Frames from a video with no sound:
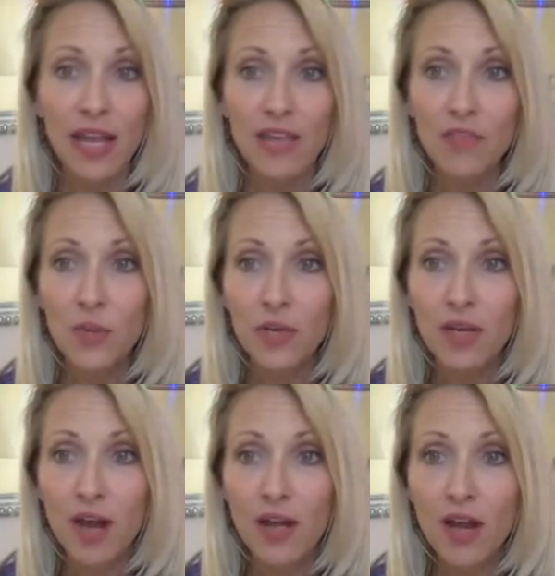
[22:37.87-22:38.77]
If you are
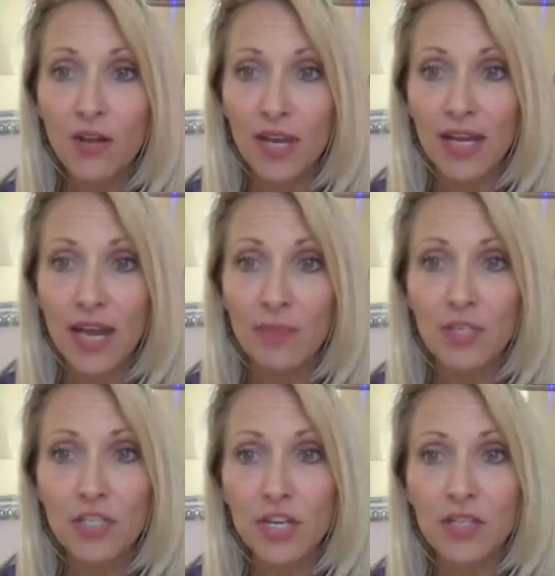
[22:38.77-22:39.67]
not already, I'll
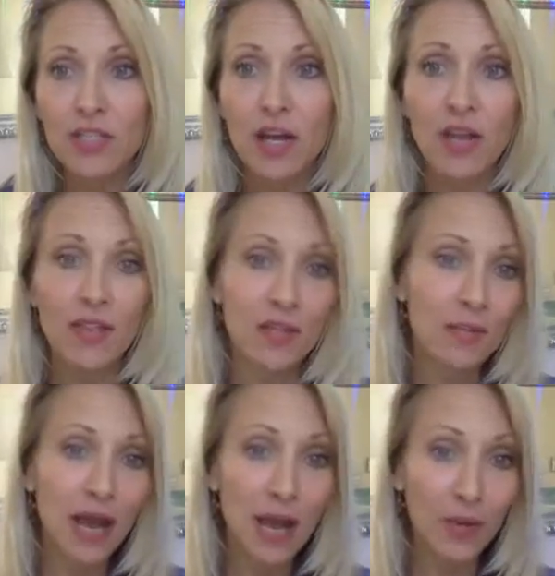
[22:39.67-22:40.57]
be sharing this on the
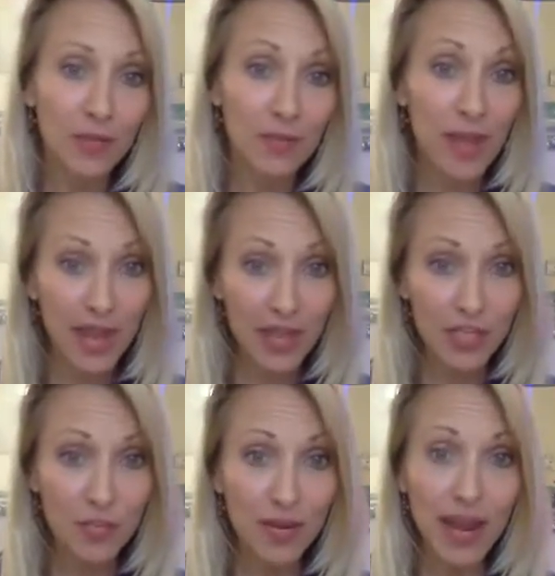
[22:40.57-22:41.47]
Empowered
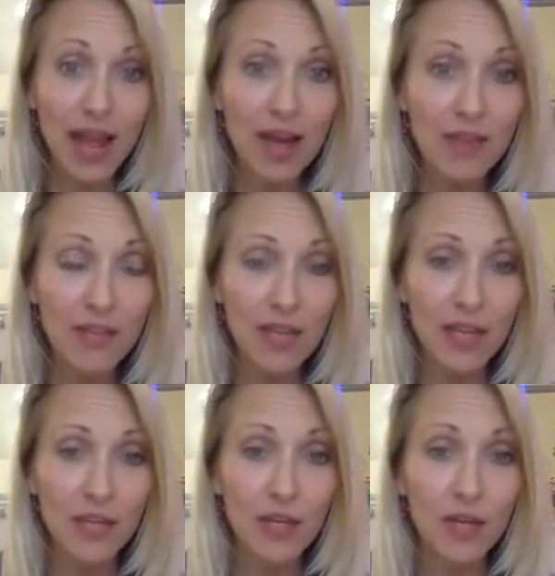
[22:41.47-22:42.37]
page, but I have
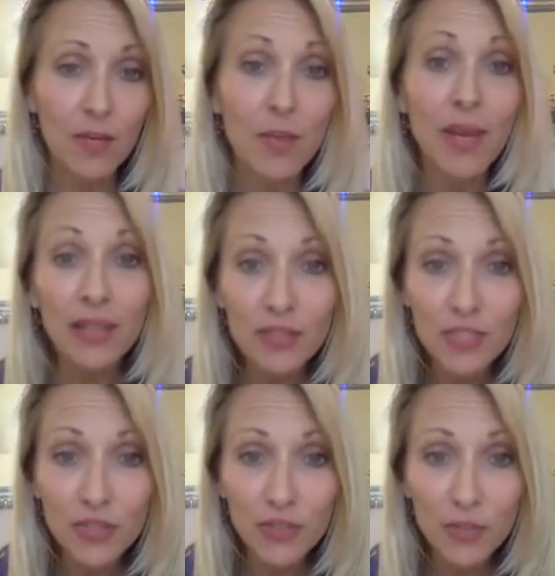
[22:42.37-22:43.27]
a
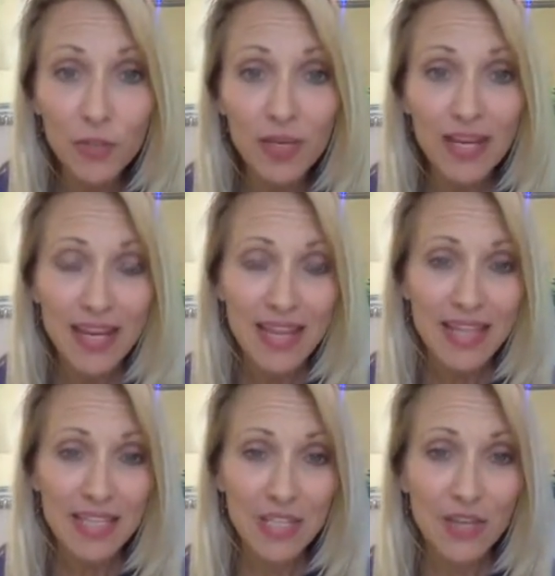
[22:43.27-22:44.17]
parents group
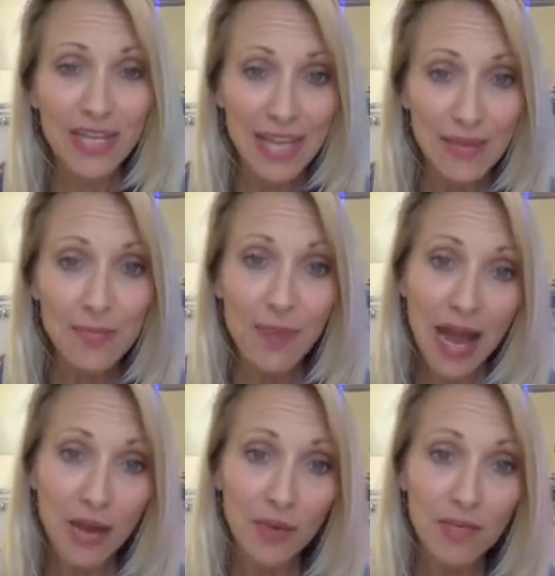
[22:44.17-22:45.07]
that is called
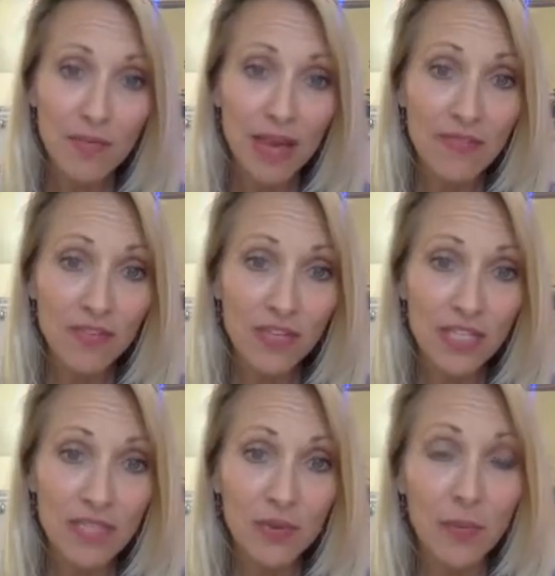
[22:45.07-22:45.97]
Empowered
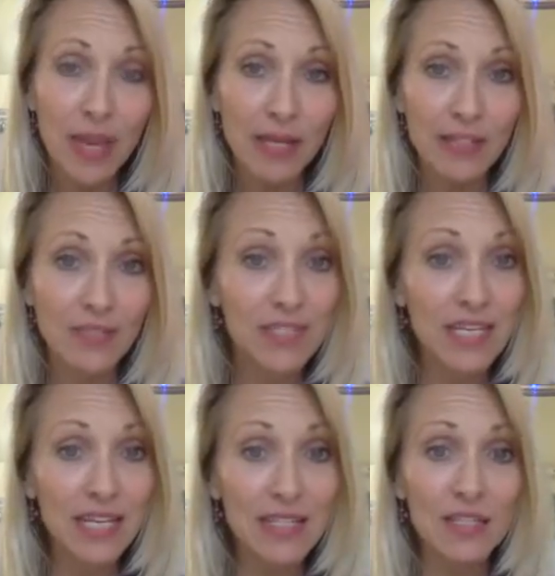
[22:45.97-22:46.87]
Mindfulness for Parents of
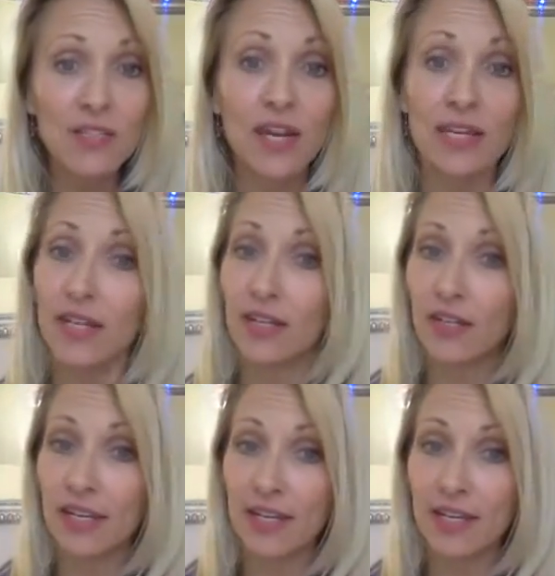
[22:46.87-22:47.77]
Teens. It's right
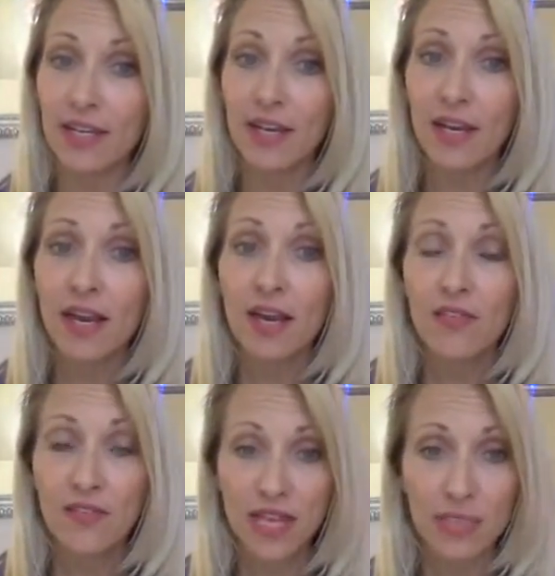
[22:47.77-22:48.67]
here in
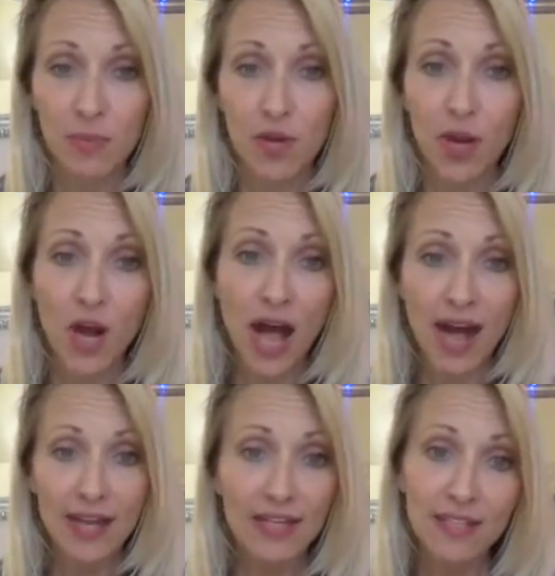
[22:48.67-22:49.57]
Facebook. I'll
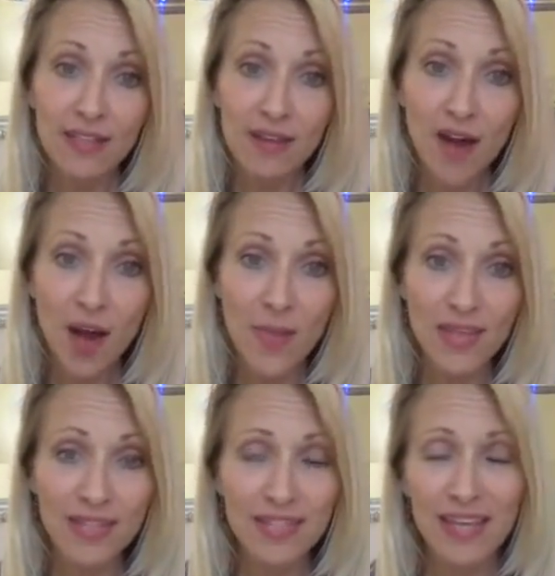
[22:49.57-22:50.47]
add it into the
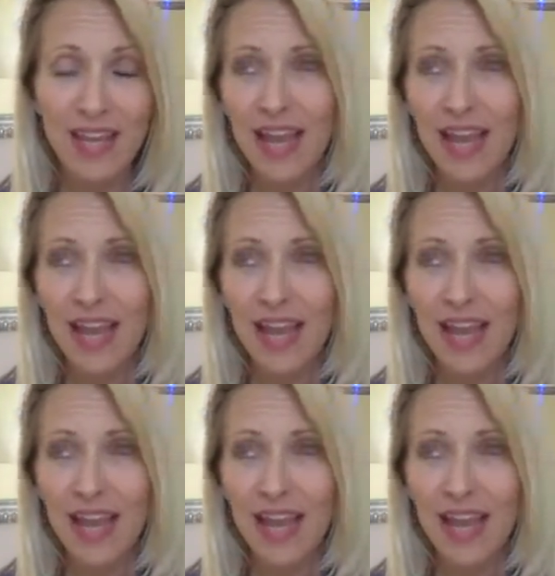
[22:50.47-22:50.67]
comments.